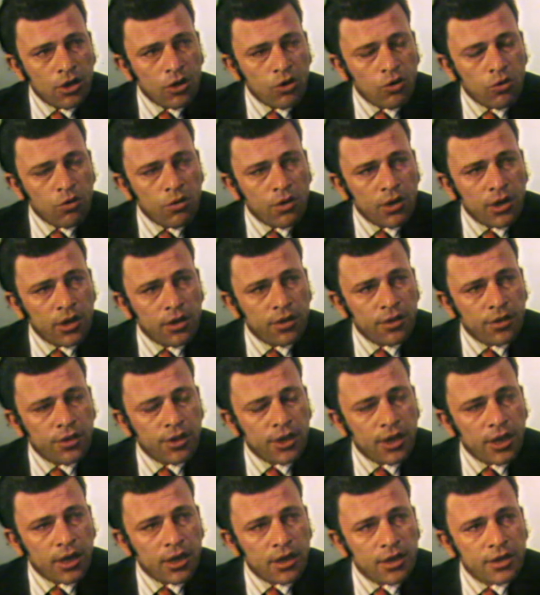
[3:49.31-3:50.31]
with
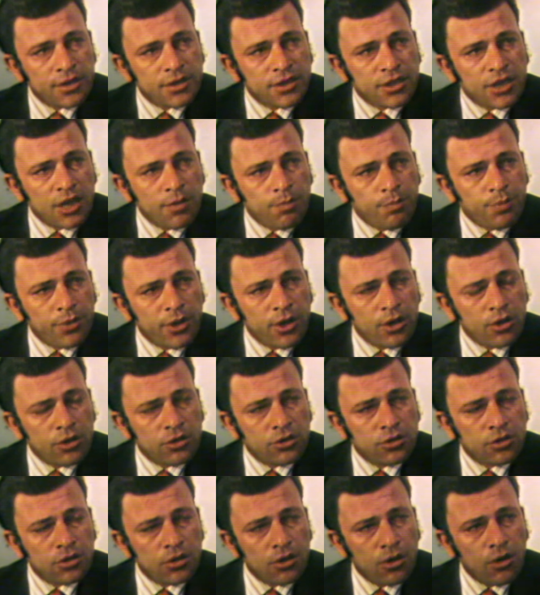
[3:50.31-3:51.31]
the
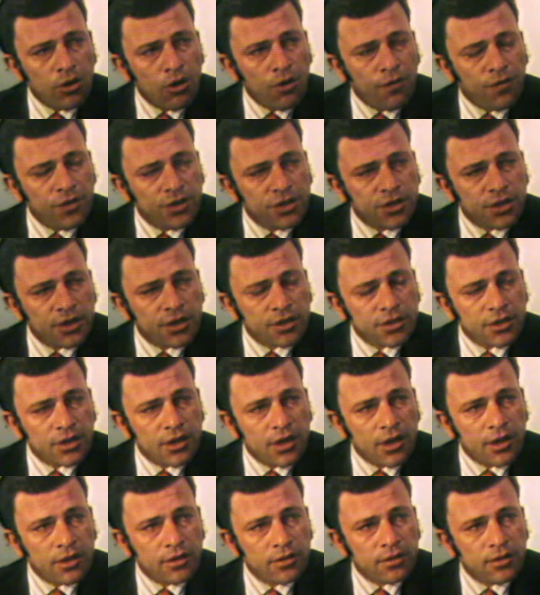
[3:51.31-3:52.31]
Cypriot officers
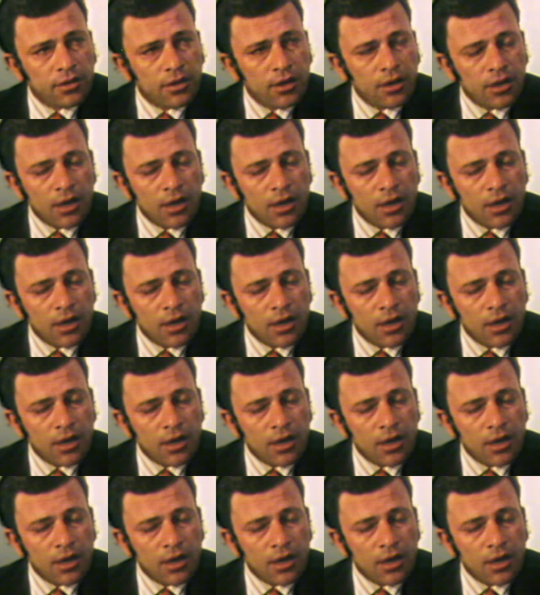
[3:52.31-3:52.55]
and